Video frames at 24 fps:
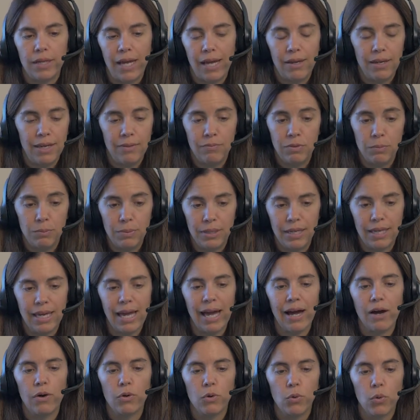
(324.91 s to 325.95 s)
even being
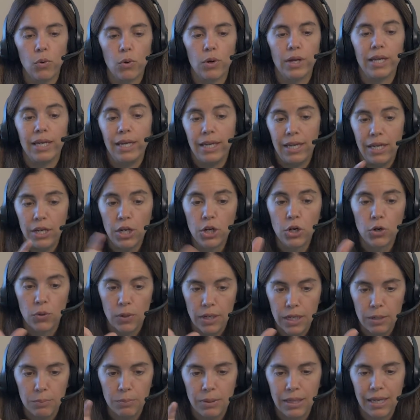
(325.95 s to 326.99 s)
out or hear
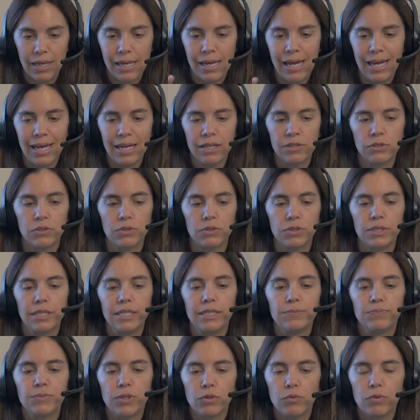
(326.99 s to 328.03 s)
it being handled.
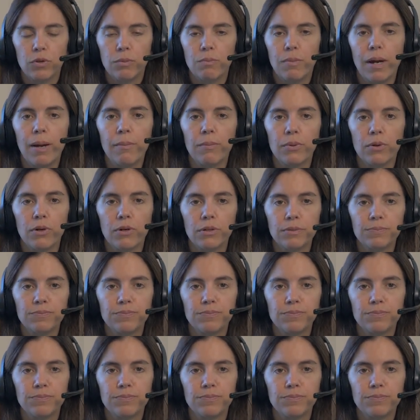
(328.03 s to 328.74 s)
Remember,